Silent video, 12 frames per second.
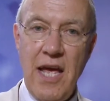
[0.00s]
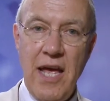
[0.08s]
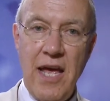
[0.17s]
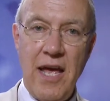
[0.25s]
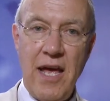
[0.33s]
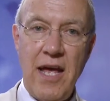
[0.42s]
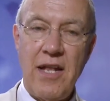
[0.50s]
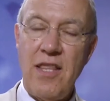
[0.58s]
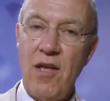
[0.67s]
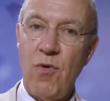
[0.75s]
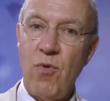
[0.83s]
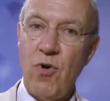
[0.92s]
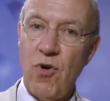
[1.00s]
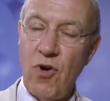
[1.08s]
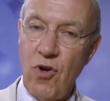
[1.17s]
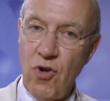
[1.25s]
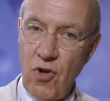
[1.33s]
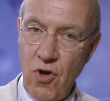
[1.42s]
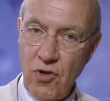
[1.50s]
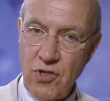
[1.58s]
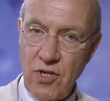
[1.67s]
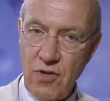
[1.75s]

There were a lot,